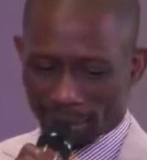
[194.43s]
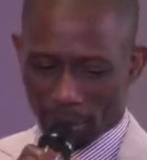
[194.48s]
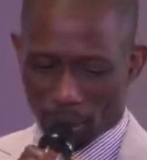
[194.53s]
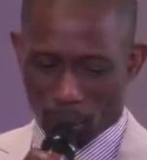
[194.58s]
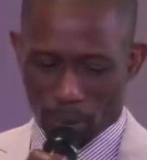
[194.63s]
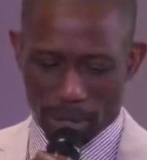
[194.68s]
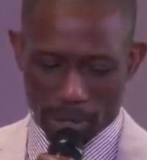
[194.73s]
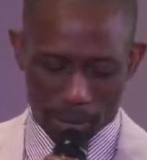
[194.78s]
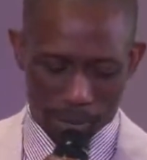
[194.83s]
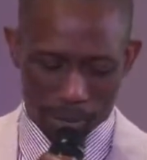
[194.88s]
So,
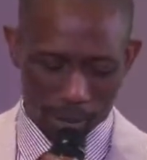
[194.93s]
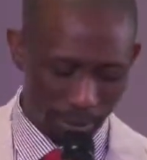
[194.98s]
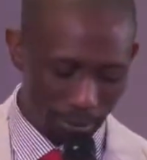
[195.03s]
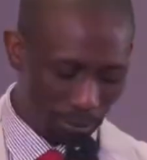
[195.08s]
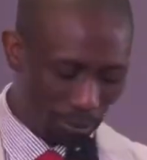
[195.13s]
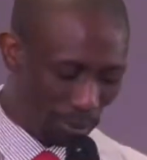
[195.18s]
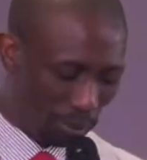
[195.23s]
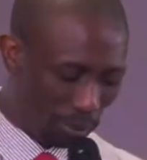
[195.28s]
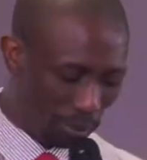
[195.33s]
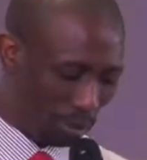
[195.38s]

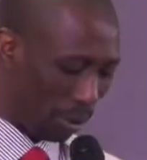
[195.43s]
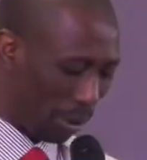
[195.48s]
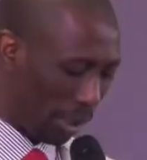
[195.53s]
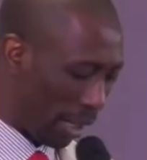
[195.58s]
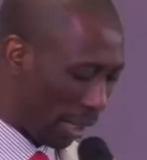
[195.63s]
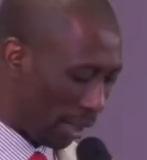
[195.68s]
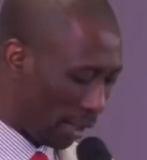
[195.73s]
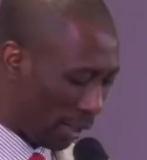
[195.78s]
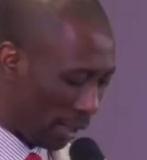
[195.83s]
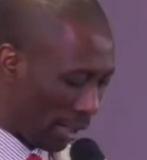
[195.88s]
welcome to
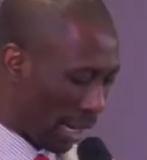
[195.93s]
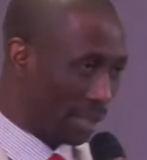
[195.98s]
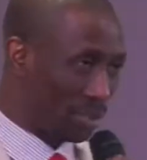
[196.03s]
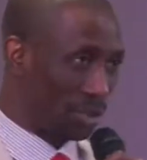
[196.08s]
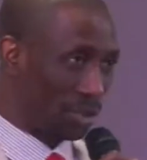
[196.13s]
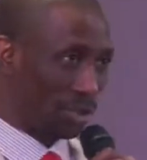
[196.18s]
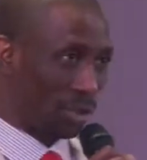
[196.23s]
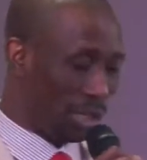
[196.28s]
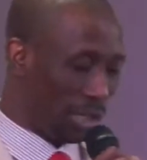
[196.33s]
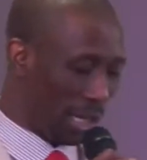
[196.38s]
the
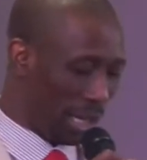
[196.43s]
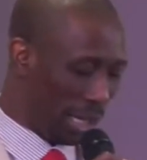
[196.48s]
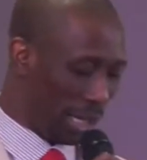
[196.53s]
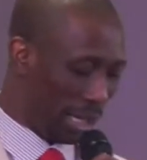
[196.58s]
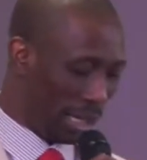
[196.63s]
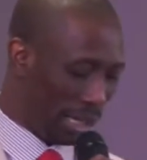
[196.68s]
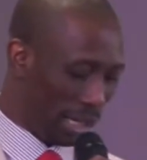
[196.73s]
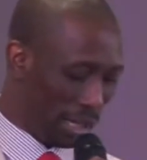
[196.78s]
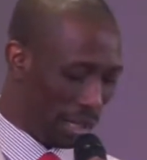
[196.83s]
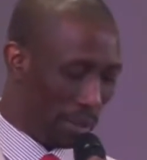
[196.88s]
last
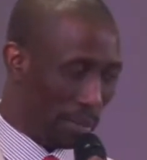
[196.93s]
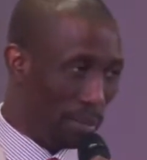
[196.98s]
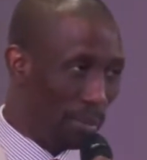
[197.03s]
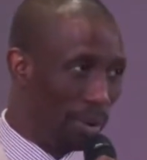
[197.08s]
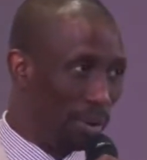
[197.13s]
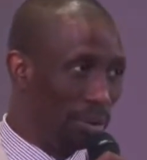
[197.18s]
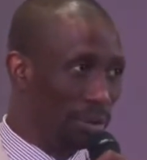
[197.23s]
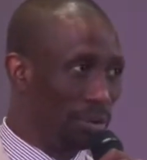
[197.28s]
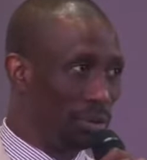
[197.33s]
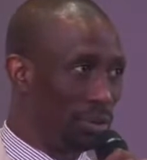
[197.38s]
Sunday in the
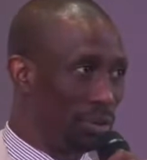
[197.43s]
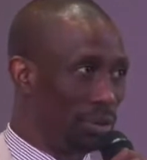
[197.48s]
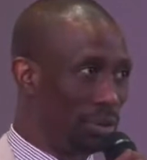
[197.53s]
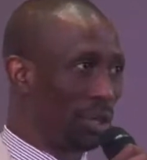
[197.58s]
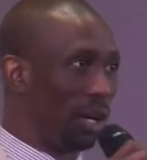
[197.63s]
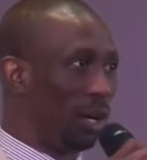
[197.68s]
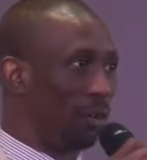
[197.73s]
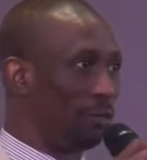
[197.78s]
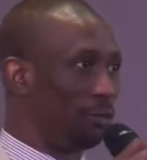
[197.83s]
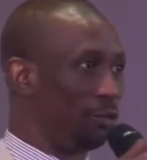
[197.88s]
month
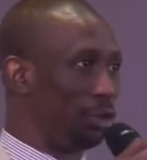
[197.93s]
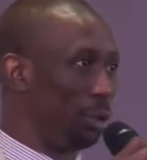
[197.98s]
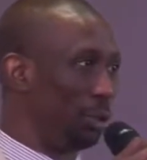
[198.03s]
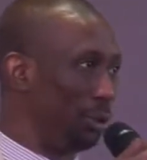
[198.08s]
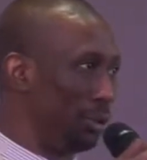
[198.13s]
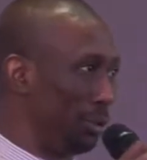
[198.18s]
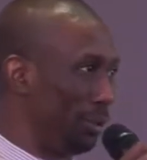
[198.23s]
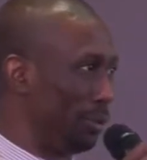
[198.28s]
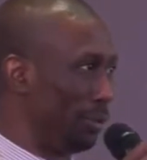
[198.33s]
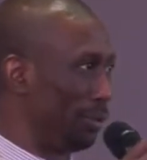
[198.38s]
of
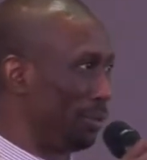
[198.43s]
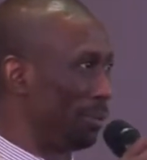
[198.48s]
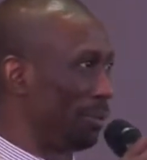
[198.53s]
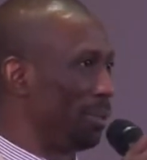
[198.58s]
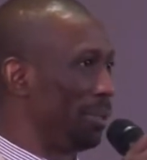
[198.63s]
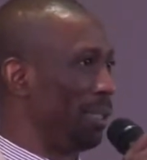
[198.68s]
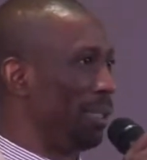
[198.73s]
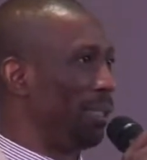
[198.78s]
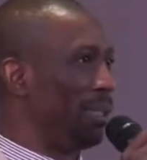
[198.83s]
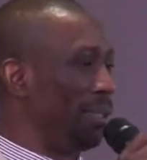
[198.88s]
June.
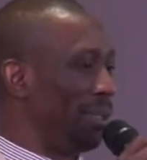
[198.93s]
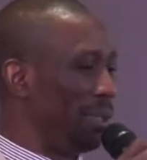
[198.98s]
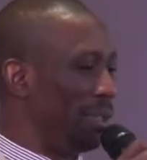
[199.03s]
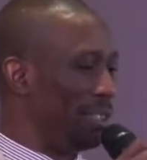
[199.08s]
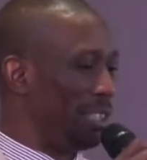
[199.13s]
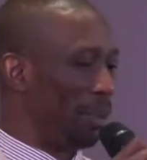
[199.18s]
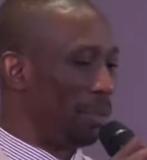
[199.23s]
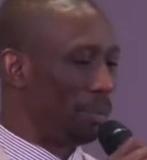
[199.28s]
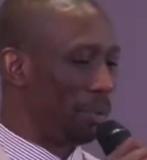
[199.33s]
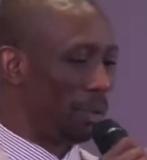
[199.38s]

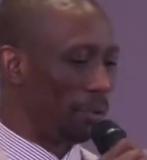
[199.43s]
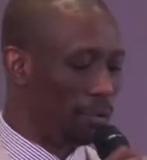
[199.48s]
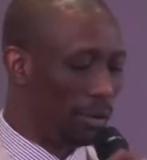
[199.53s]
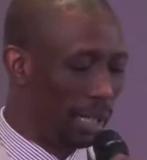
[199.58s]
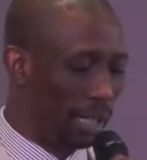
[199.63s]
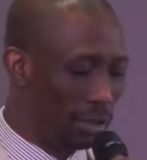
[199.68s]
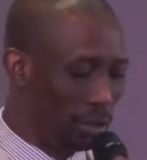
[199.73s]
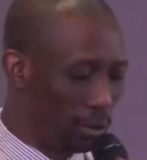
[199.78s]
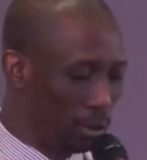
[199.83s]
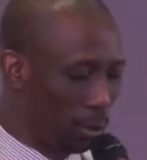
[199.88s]
It's a
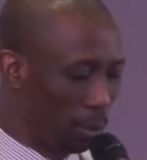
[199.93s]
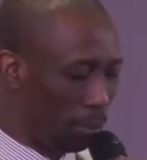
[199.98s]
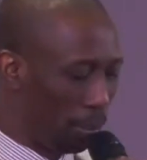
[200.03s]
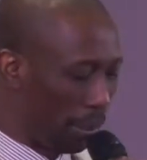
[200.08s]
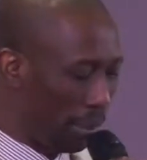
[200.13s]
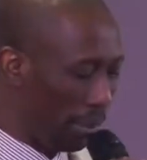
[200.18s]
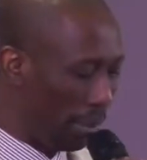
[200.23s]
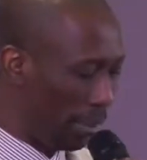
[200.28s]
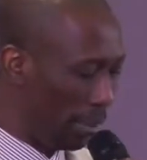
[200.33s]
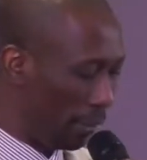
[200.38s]
privilege to
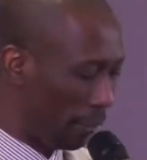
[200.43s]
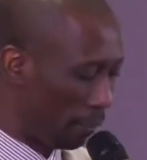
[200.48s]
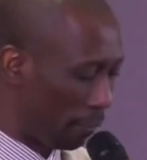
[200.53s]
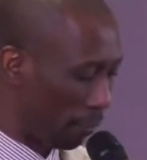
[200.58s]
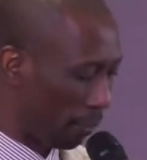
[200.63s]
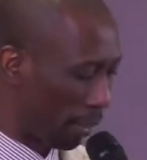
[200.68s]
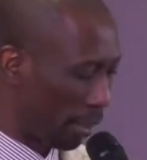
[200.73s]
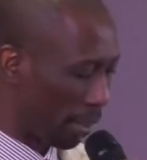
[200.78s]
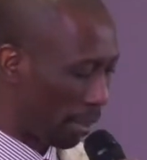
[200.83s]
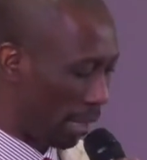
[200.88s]
be
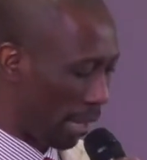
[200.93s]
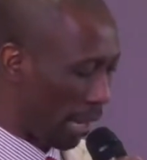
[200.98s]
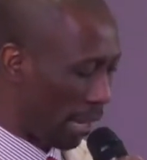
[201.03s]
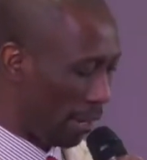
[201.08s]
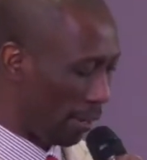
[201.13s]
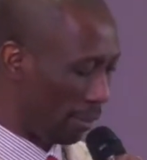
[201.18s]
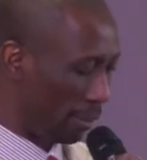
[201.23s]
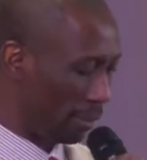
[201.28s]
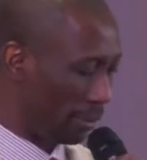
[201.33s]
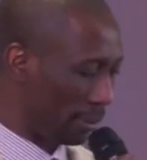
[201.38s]

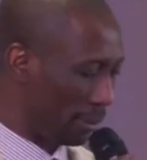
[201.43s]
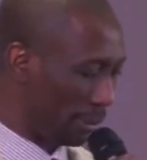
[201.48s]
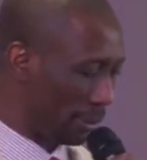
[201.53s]
here.